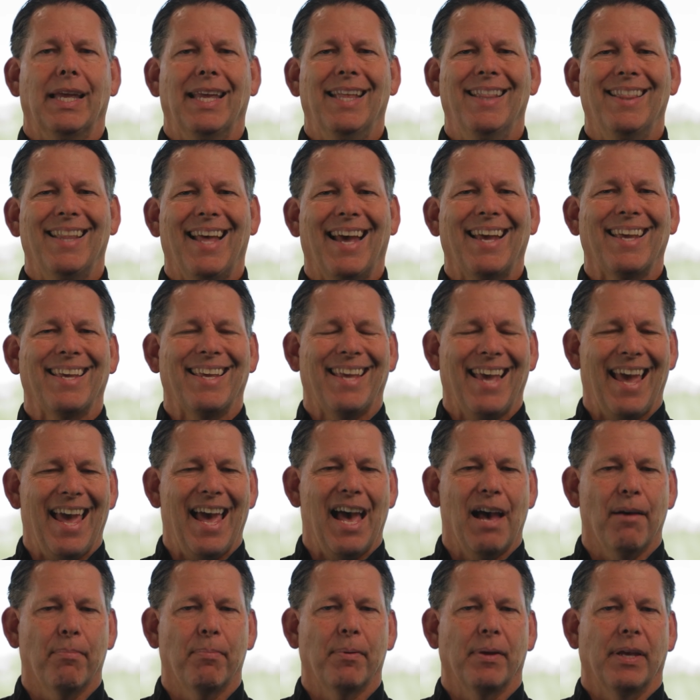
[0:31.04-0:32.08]
In that
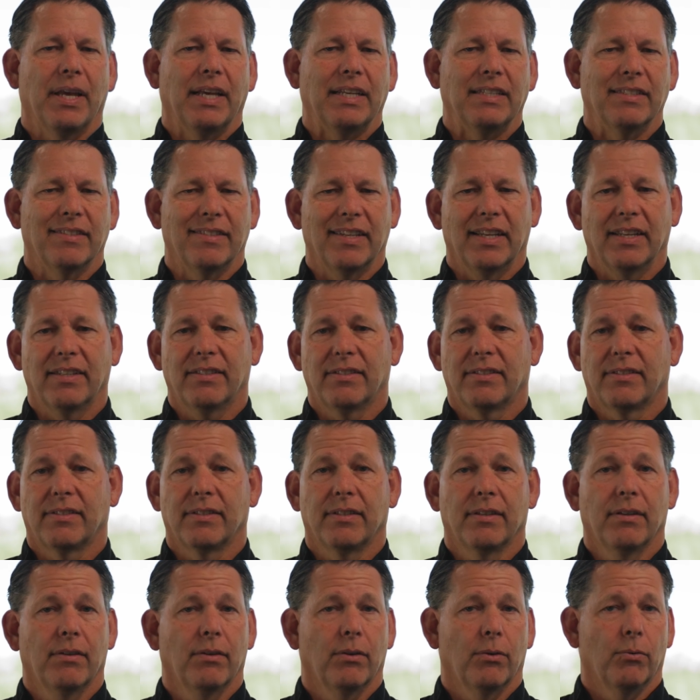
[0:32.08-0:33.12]
gap
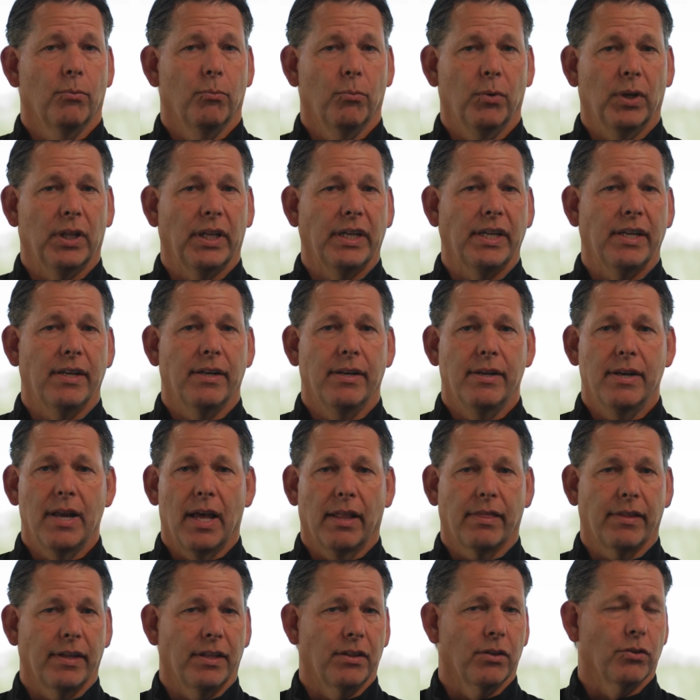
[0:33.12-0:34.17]
exists really
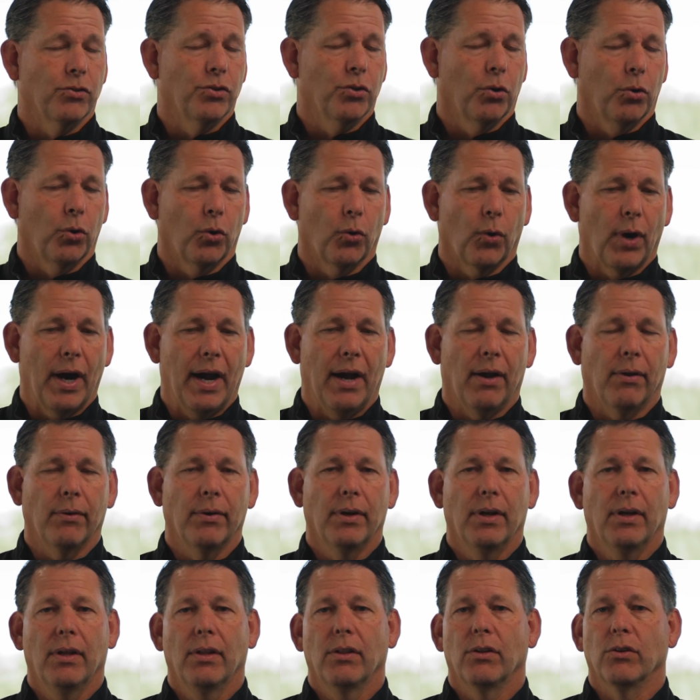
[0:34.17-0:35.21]
nothing. There's no grout,
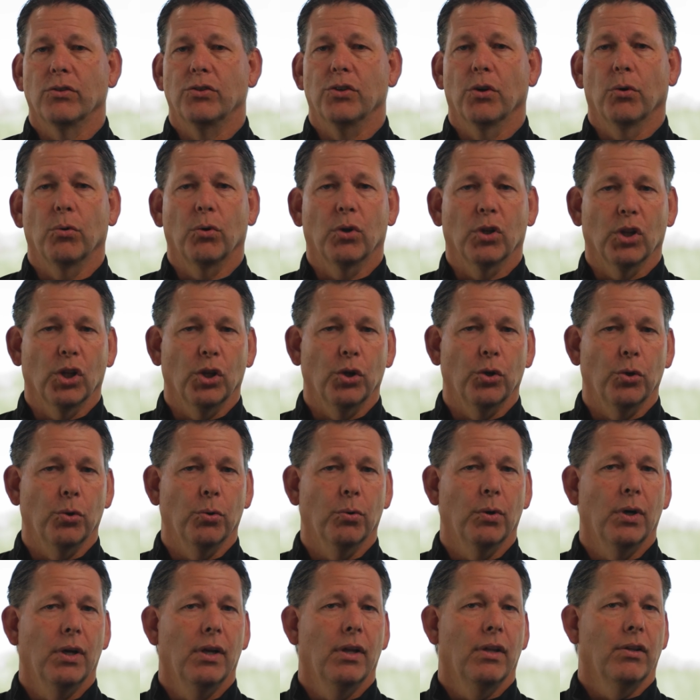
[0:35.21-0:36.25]
there's no
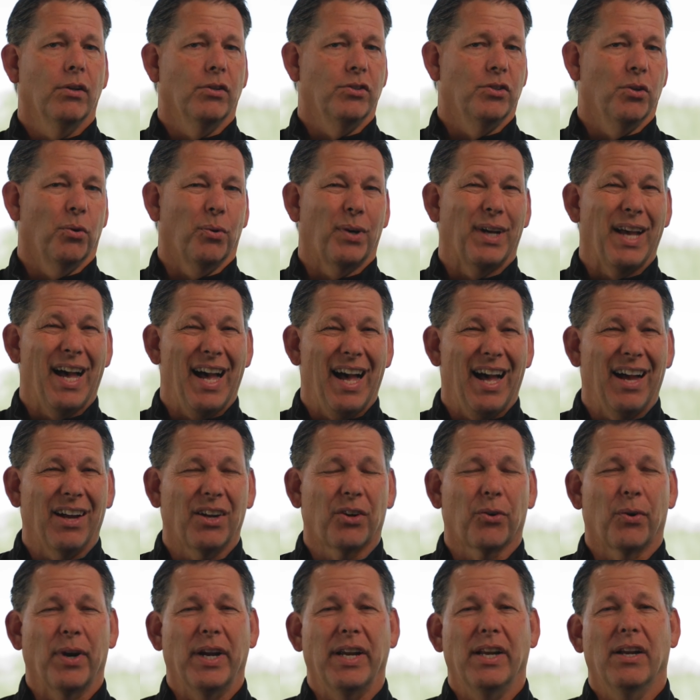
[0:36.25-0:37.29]
glue, there's no
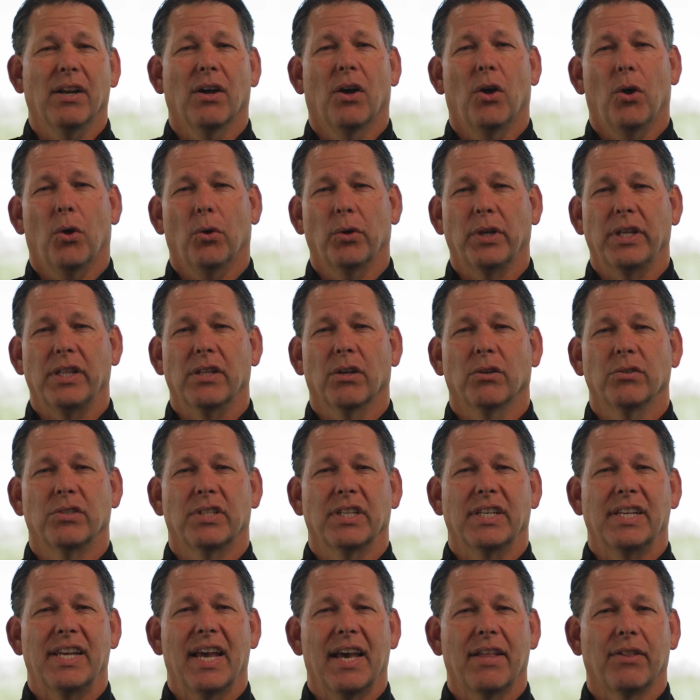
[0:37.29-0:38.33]
concrete holding those
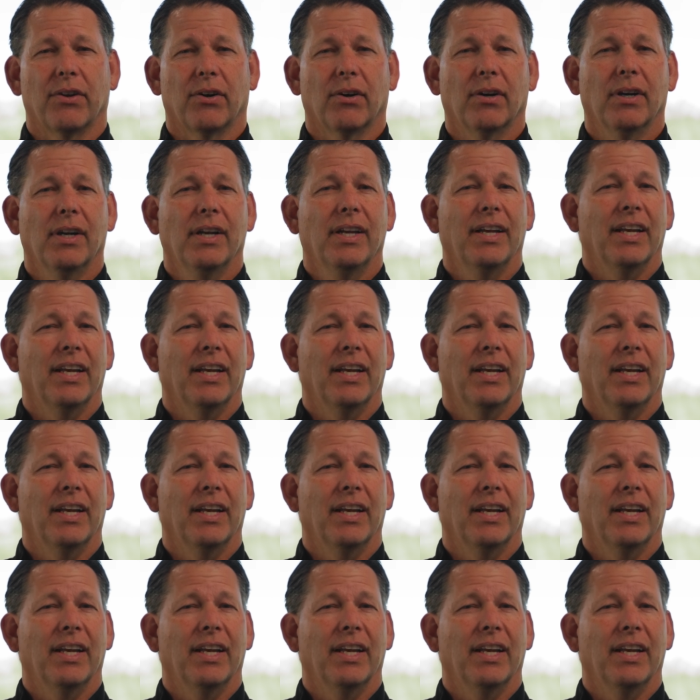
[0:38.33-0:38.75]
together.